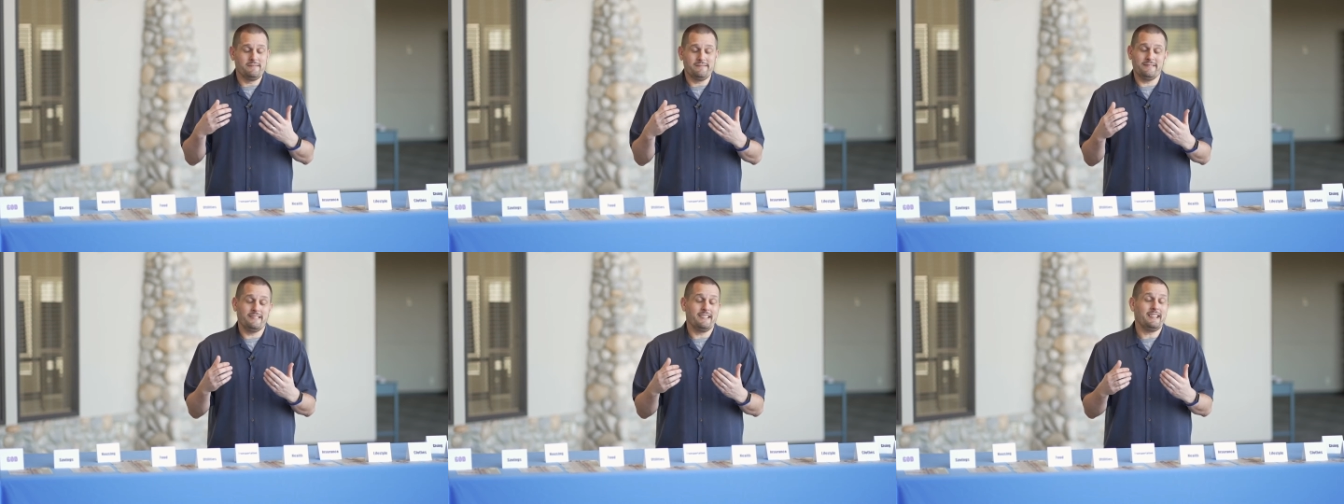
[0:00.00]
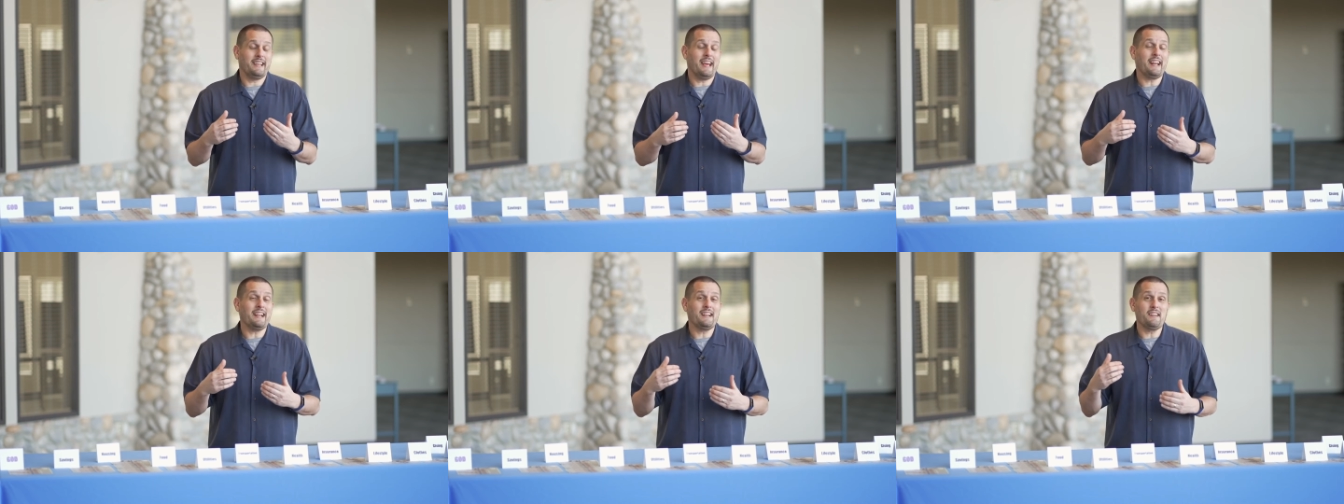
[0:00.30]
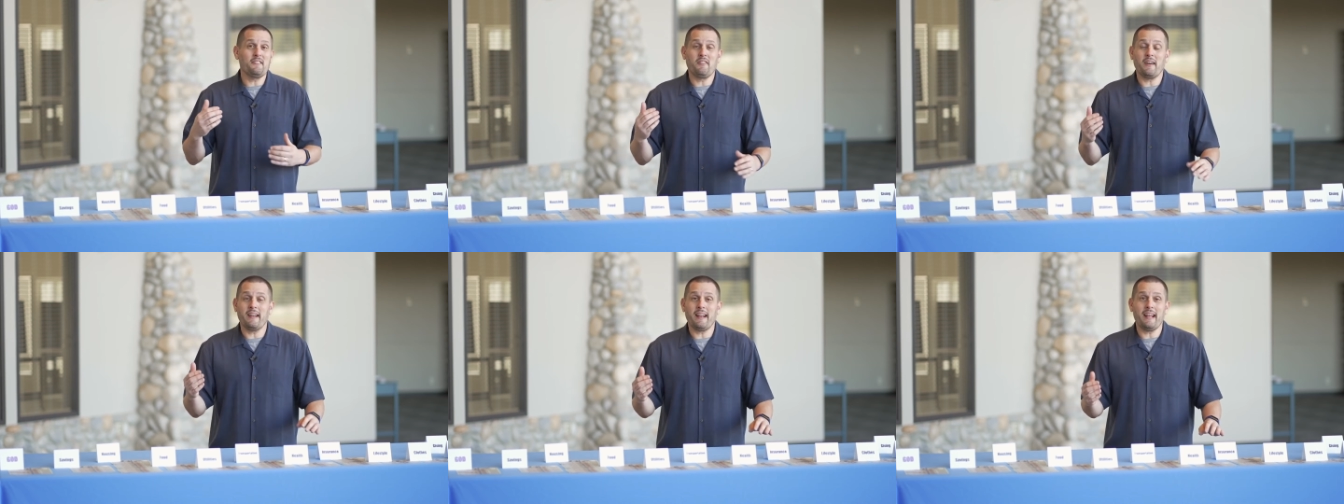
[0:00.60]
getting
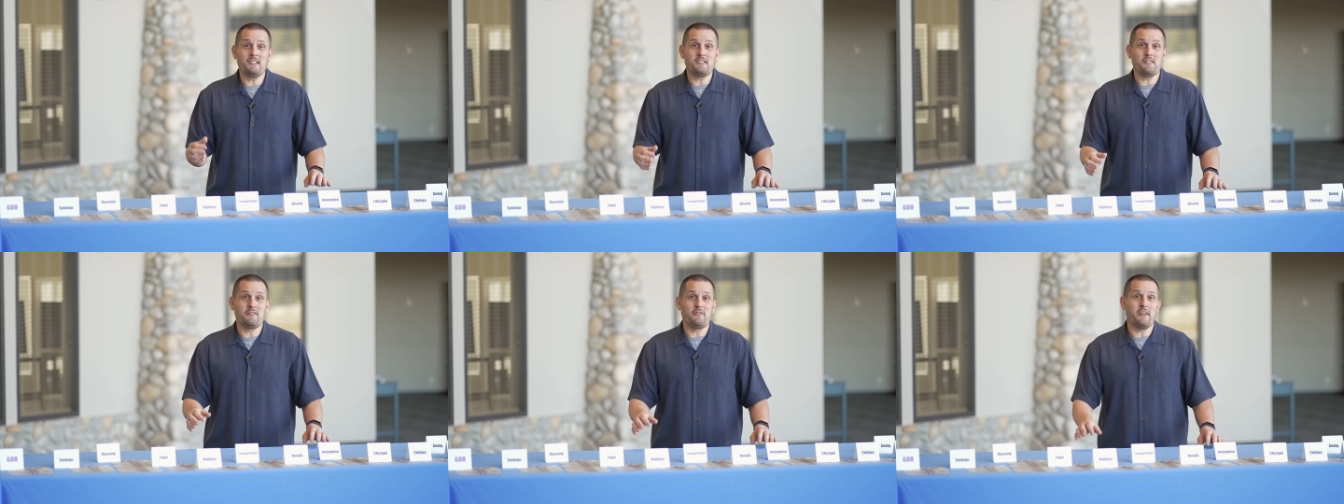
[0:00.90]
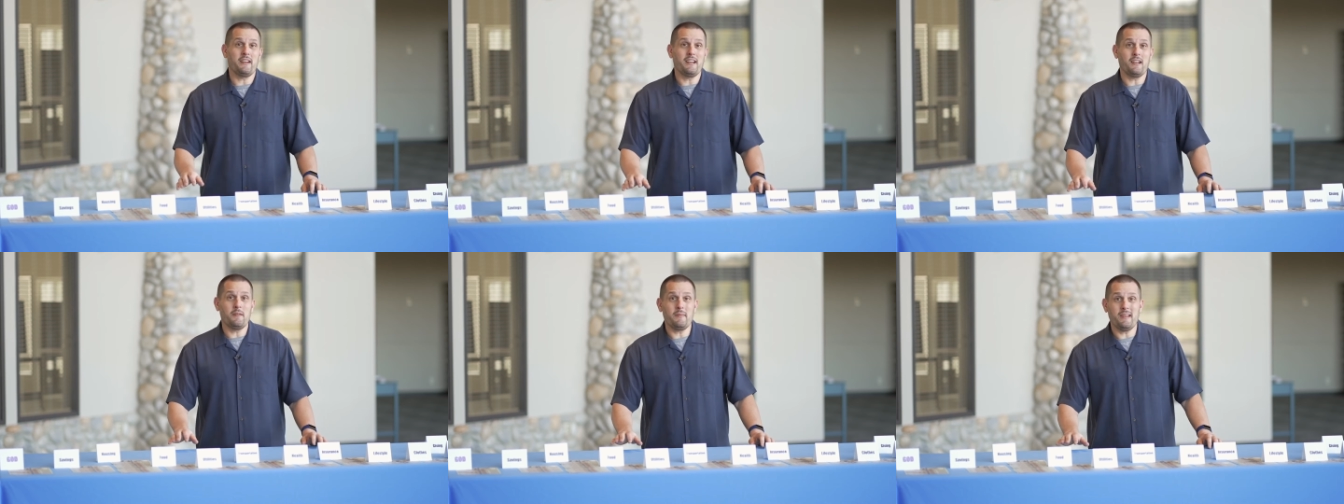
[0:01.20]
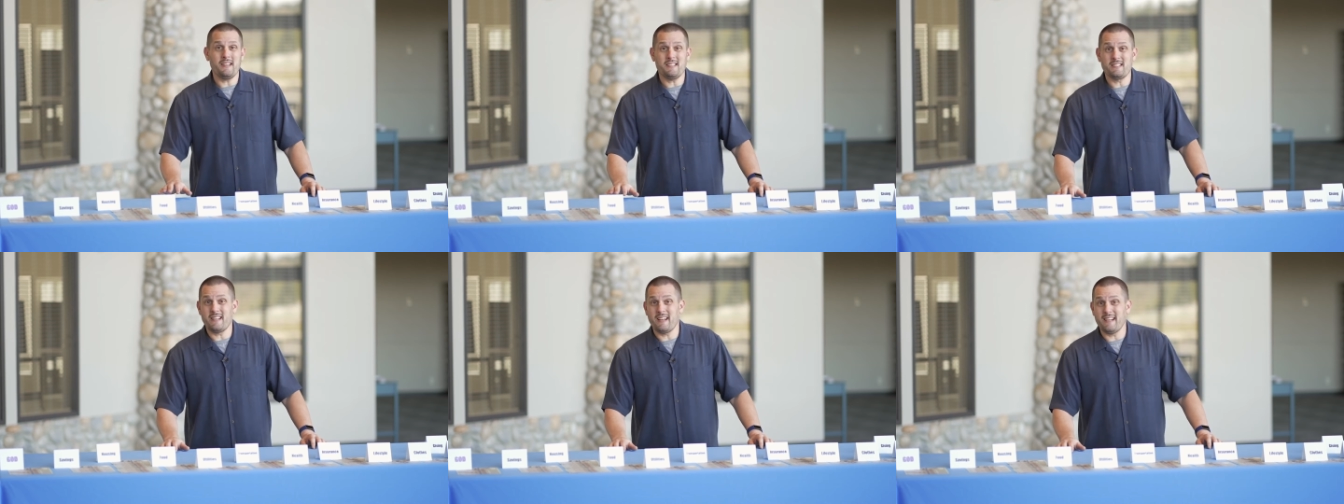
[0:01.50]
to financial freedom
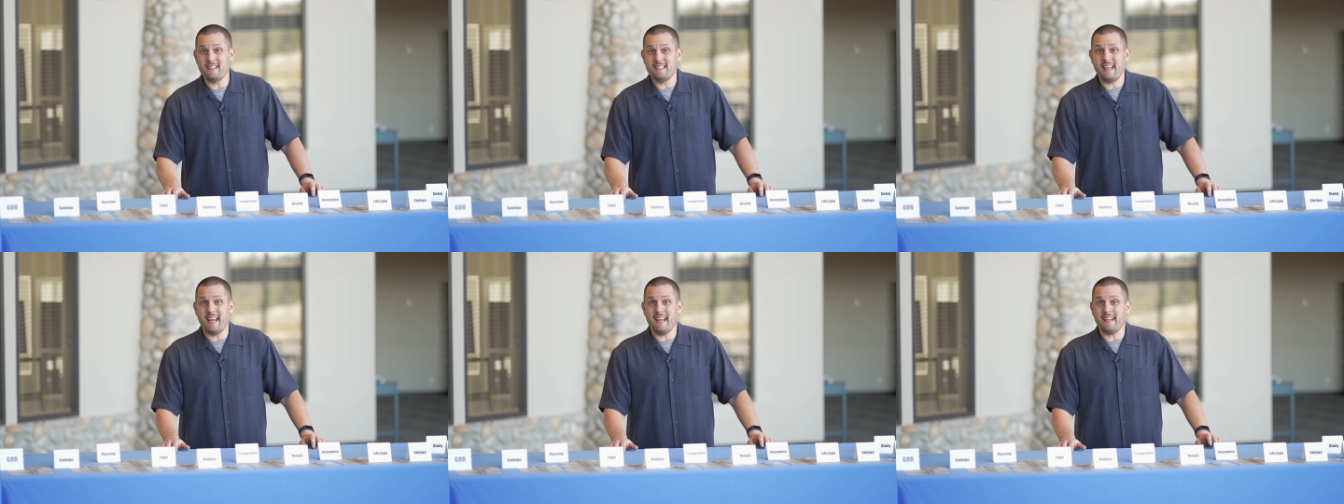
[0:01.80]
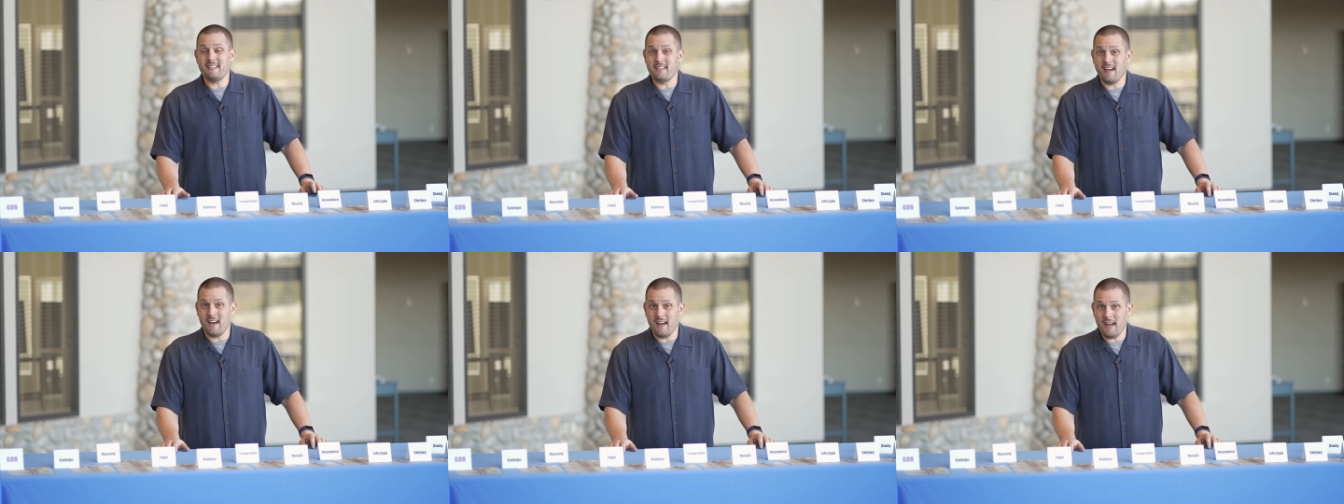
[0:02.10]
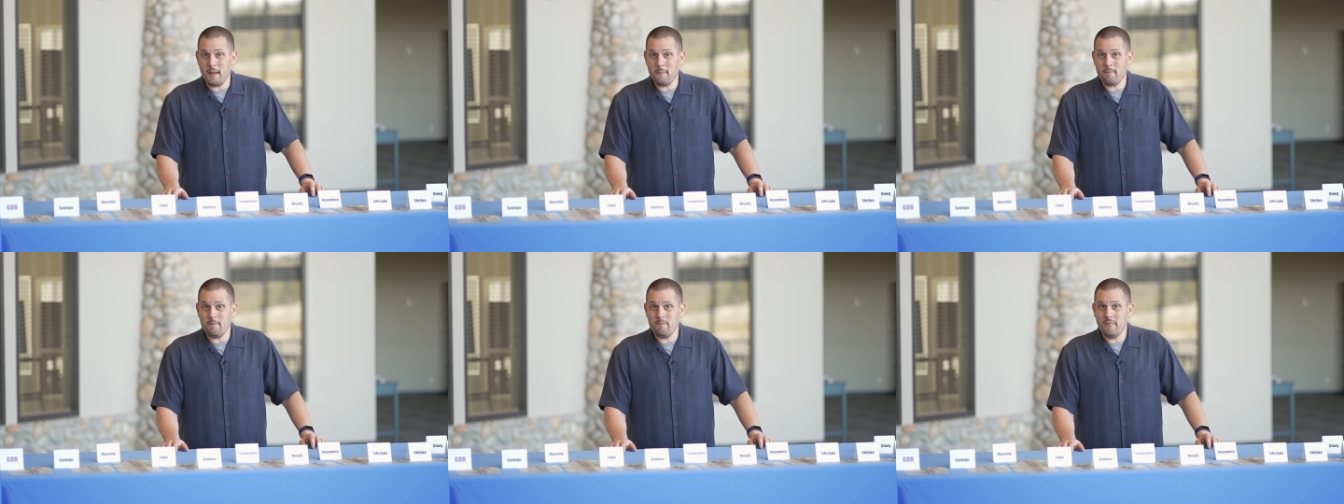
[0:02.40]
is going to take
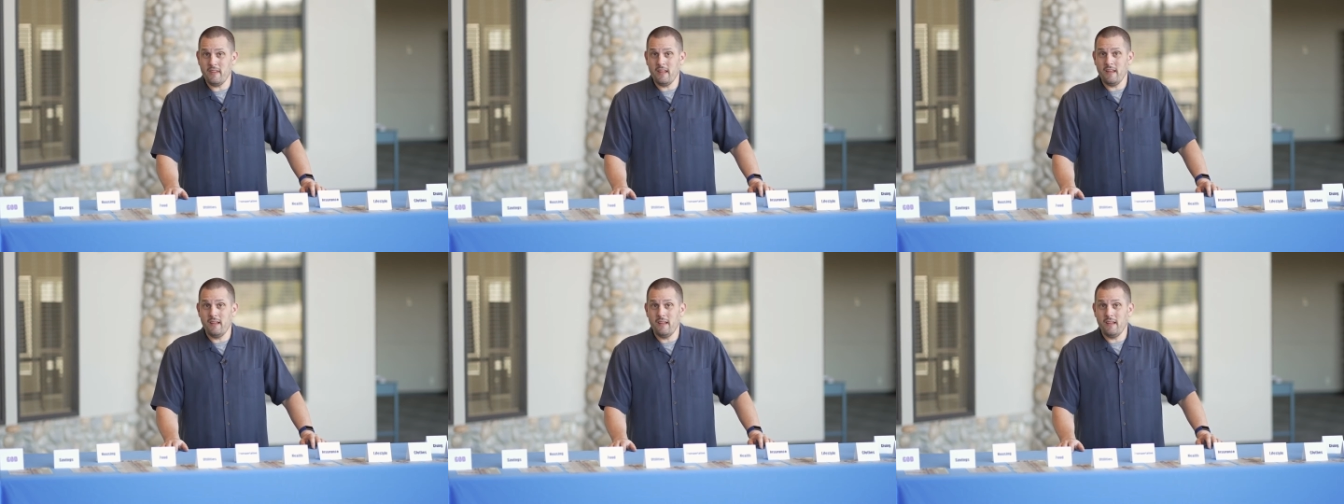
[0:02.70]
time,